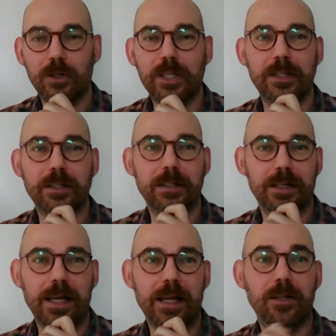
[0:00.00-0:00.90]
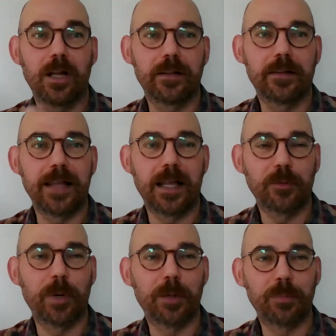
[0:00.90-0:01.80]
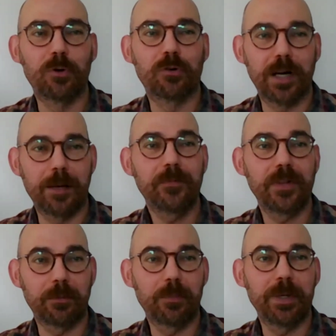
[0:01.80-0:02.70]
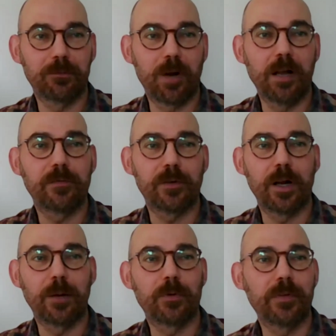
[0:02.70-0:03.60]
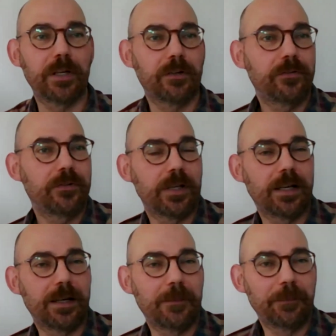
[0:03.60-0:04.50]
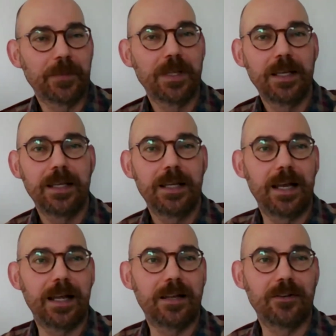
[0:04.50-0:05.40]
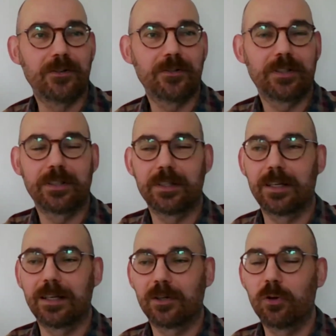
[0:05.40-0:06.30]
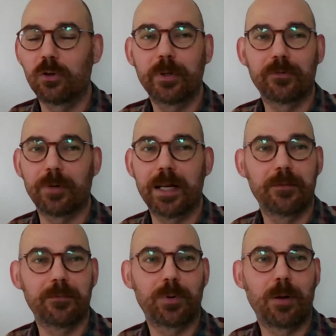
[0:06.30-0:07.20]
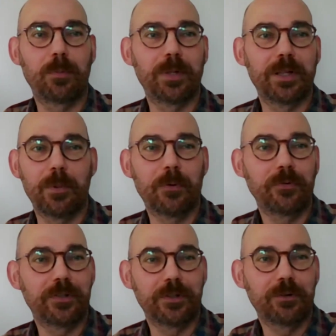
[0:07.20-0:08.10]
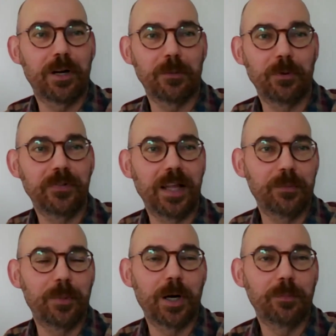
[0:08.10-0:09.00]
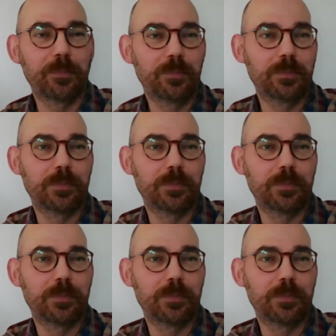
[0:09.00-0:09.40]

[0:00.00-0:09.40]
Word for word: looking uh, at a lot of the salad bar programs that were being run for a number of years. Um, and uh, Colquitz ran probably the most incredible salad bar